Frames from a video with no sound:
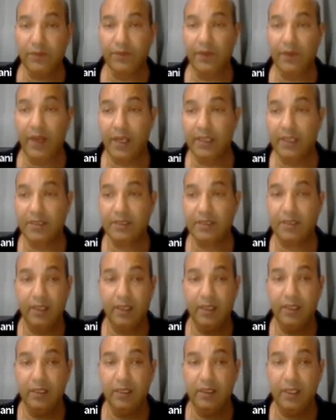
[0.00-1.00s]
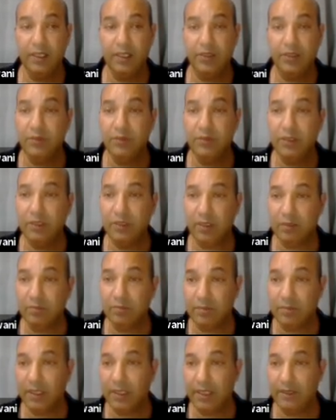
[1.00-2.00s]
fast that you will
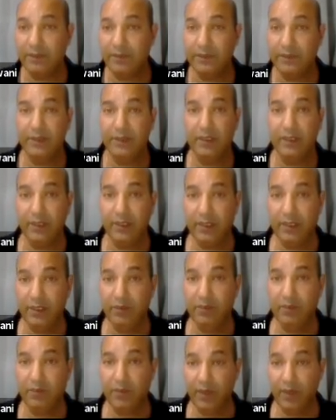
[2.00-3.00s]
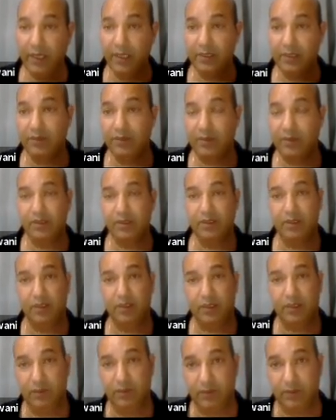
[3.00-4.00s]
not believe the way it's going to
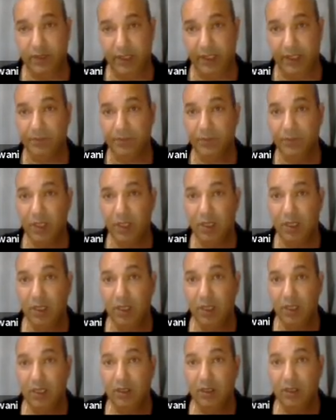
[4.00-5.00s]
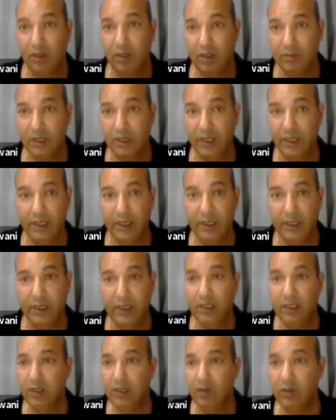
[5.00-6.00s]
start converting. Normally,
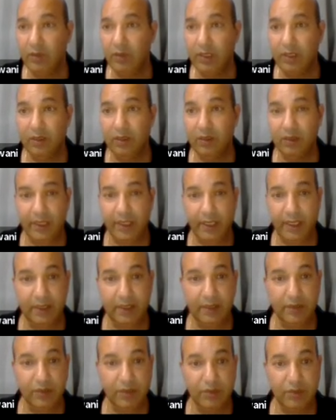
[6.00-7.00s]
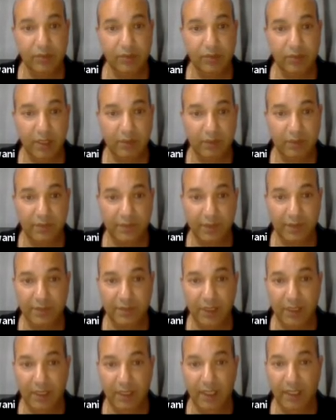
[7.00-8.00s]
we look at
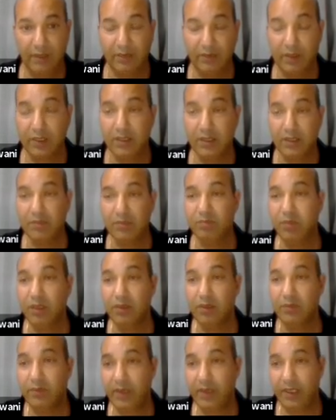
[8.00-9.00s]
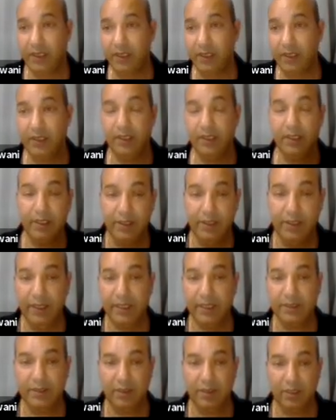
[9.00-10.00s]
250 keywords per week.
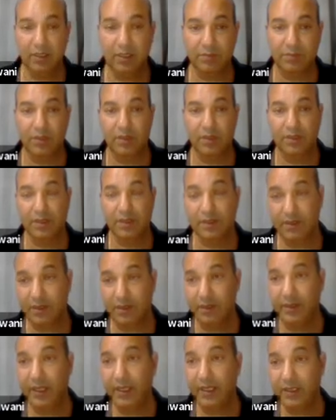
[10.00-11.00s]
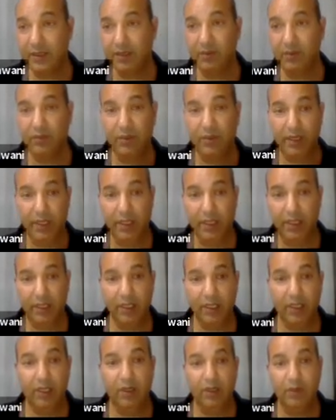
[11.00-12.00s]
That's our procedure. That's the way
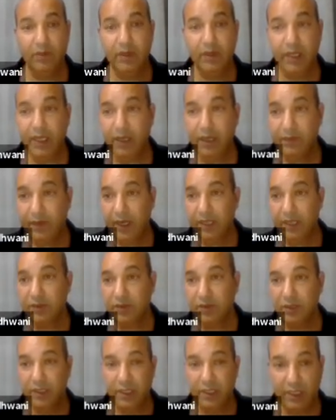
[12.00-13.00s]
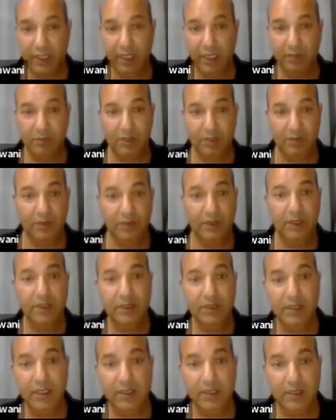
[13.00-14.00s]
we have actually came up with the
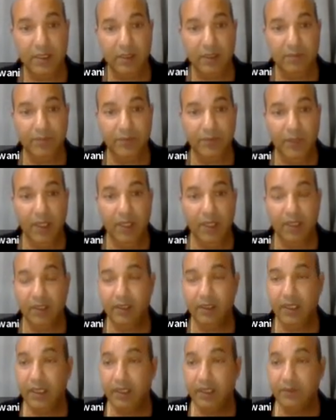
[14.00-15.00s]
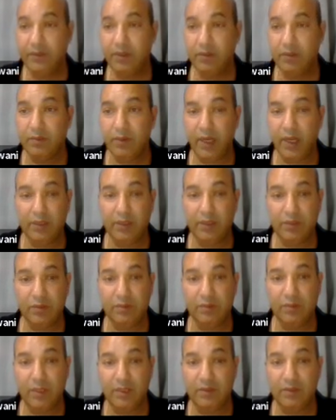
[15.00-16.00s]
system, that if you rank
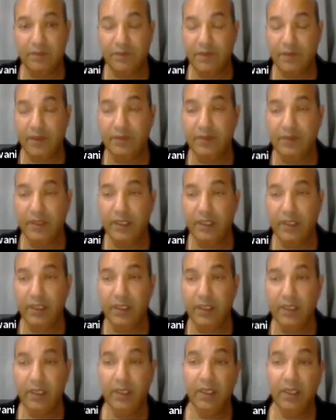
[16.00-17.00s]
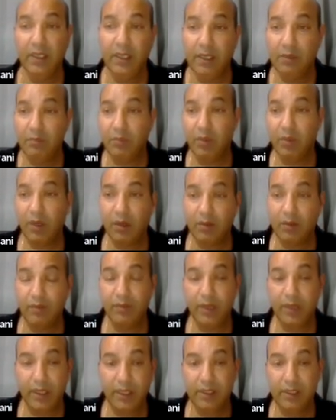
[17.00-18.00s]
250 per
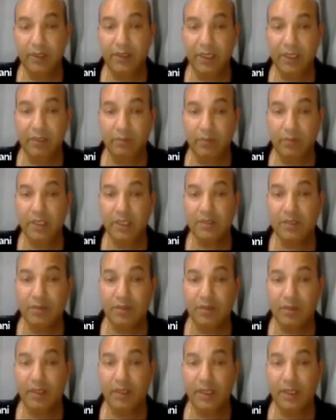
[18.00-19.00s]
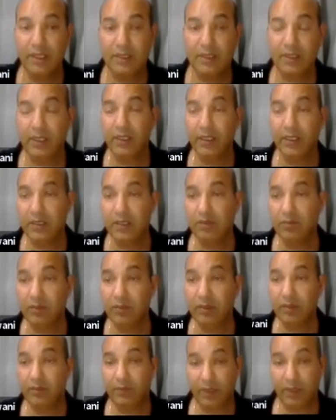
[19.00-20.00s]
week, that means your listing is
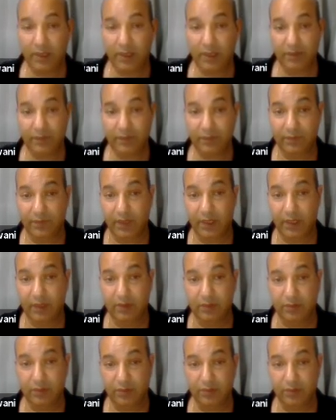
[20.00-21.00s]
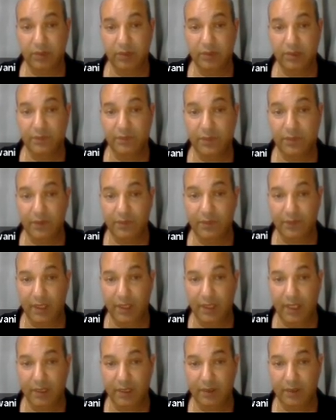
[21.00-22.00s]
doing very, very good.
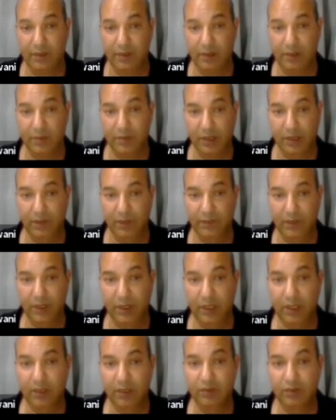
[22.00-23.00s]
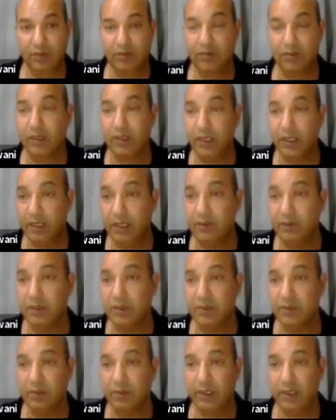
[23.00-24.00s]
250 in terms of total
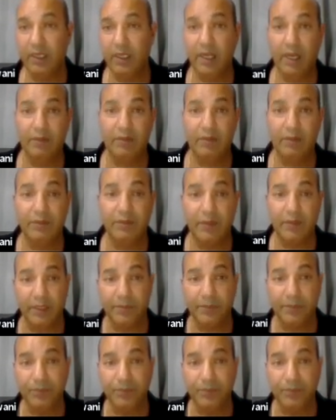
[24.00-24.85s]
keywords, okay, every week.